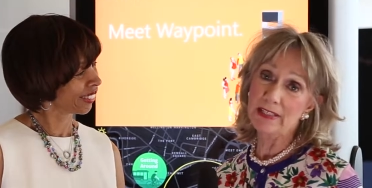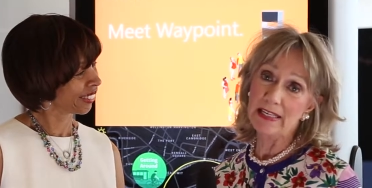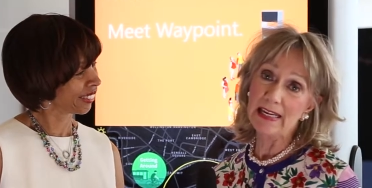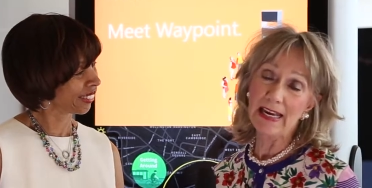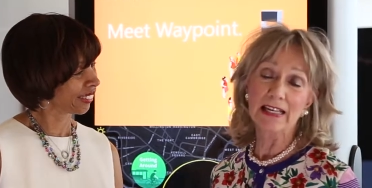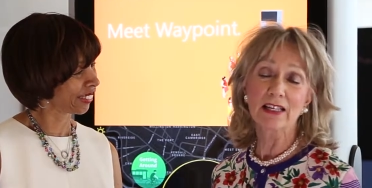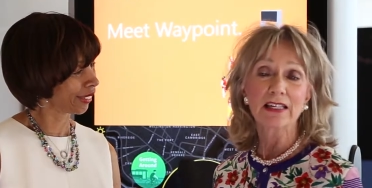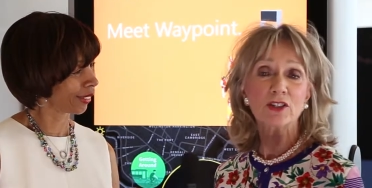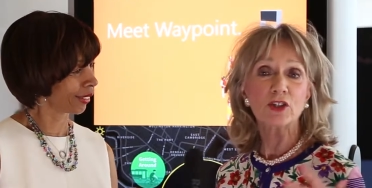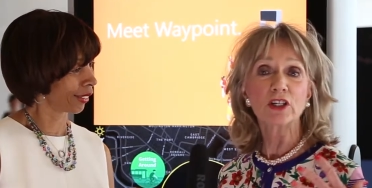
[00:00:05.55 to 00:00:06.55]
Speaker 1: City, and
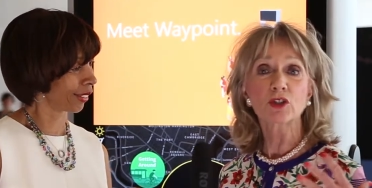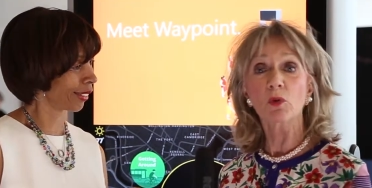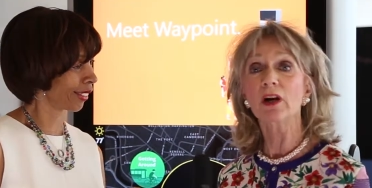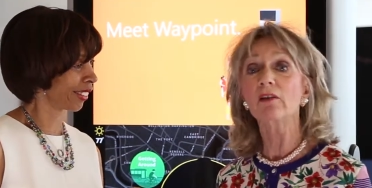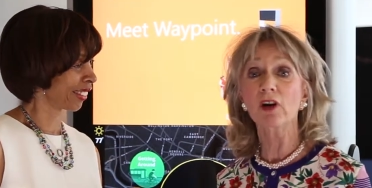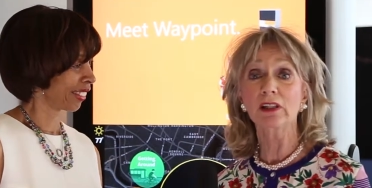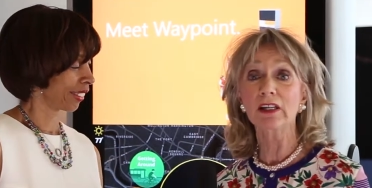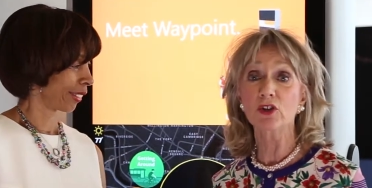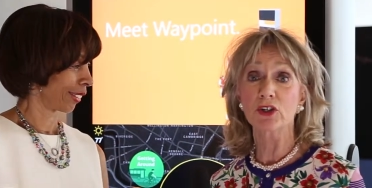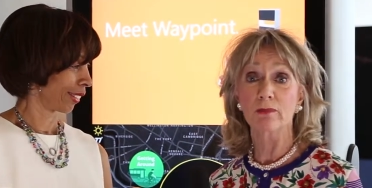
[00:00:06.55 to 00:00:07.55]
she is one of our
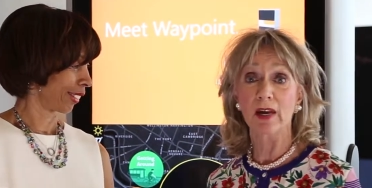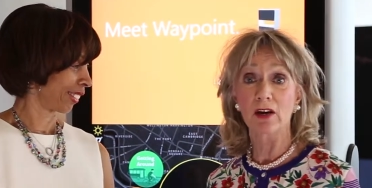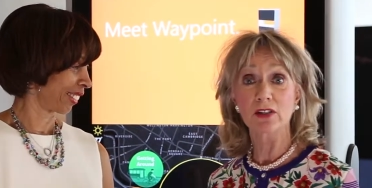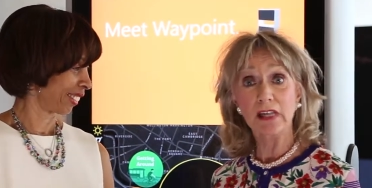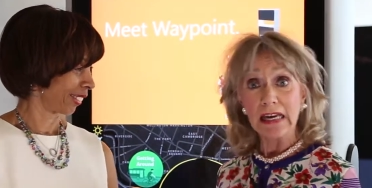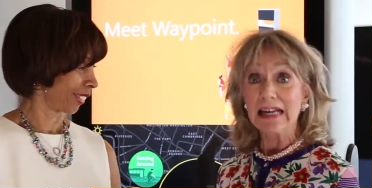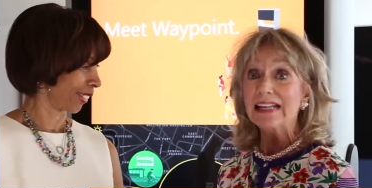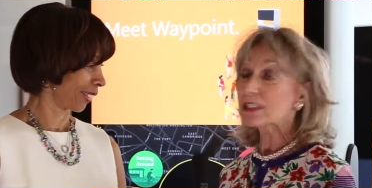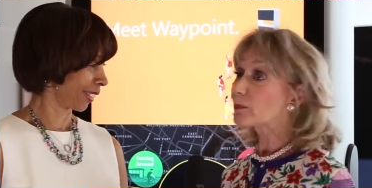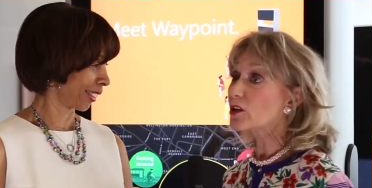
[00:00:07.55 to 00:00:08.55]
leadership mayors,
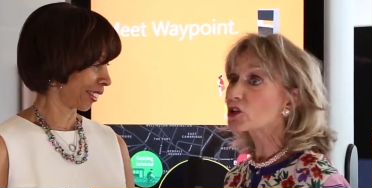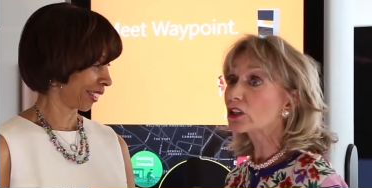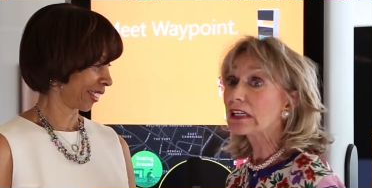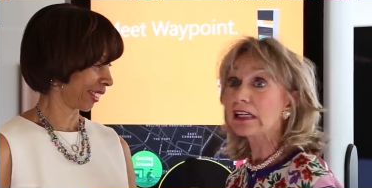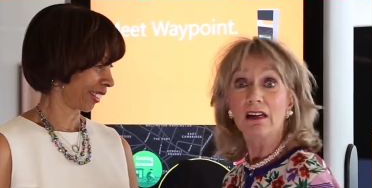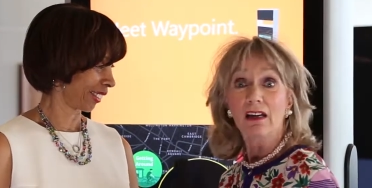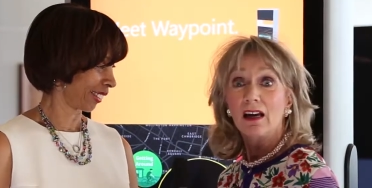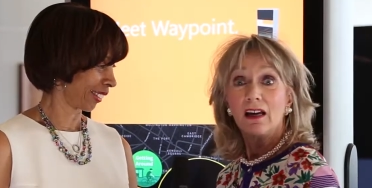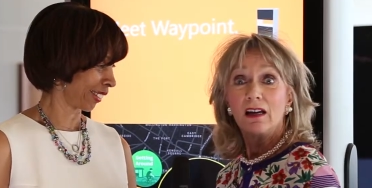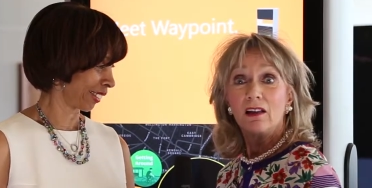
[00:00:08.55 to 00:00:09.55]
especially,
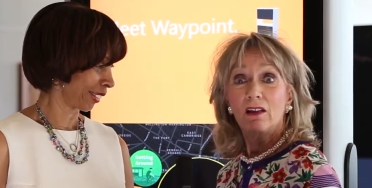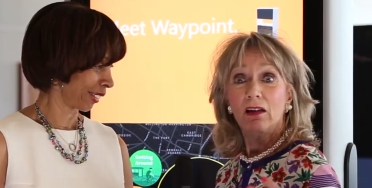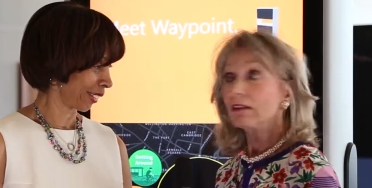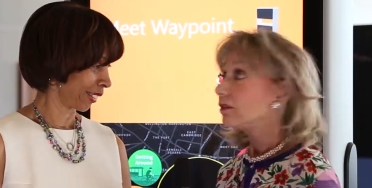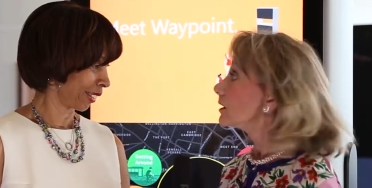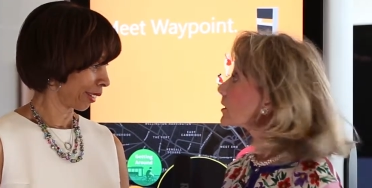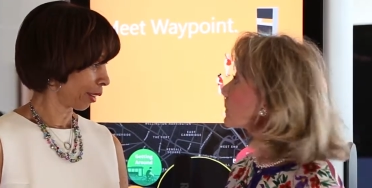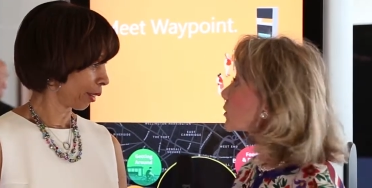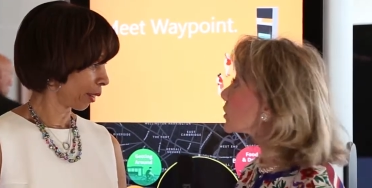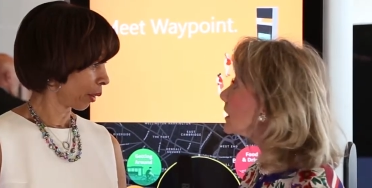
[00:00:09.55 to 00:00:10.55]

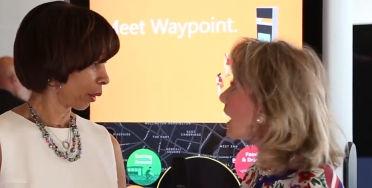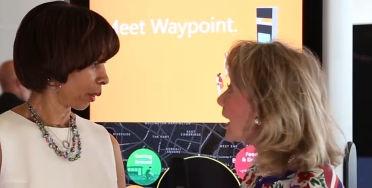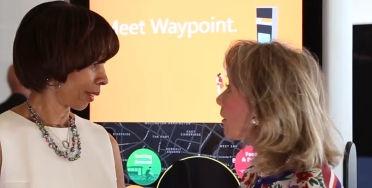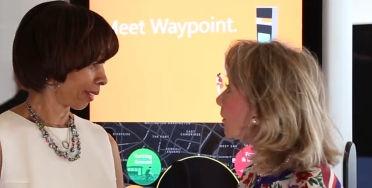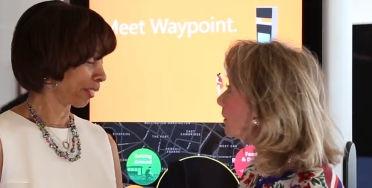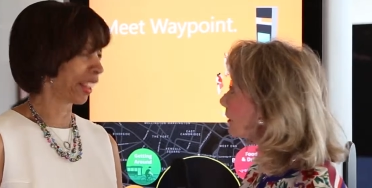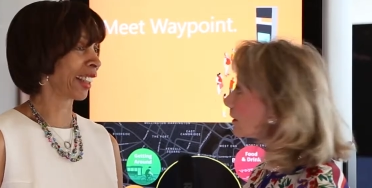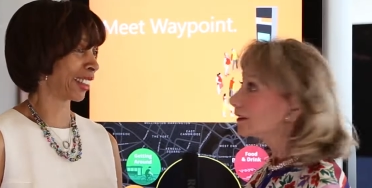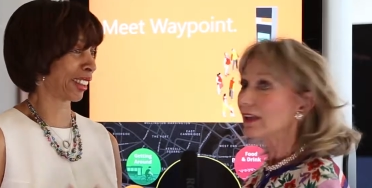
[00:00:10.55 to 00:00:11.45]
especially now. Yes.